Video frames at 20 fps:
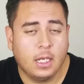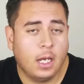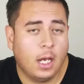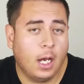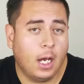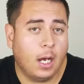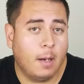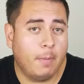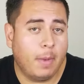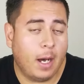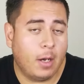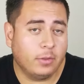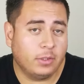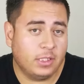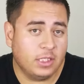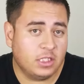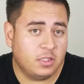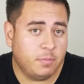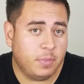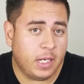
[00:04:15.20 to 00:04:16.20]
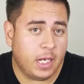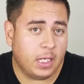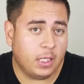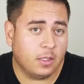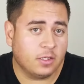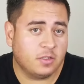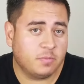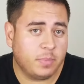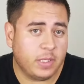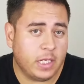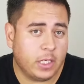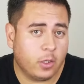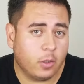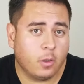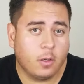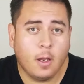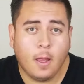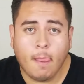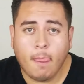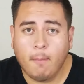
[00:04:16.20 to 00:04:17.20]
about this being a speaker,
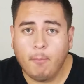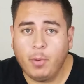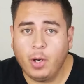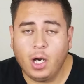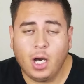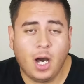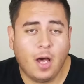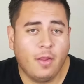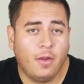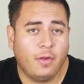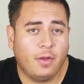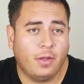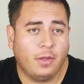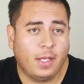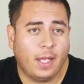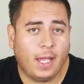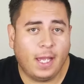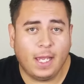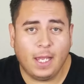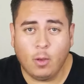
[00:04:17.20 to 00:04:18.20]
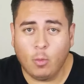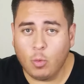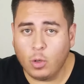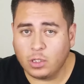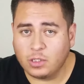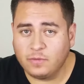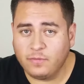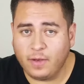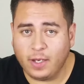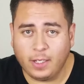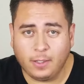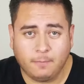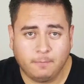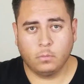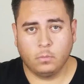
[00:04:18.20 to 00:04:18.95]
but other than that, it works fine.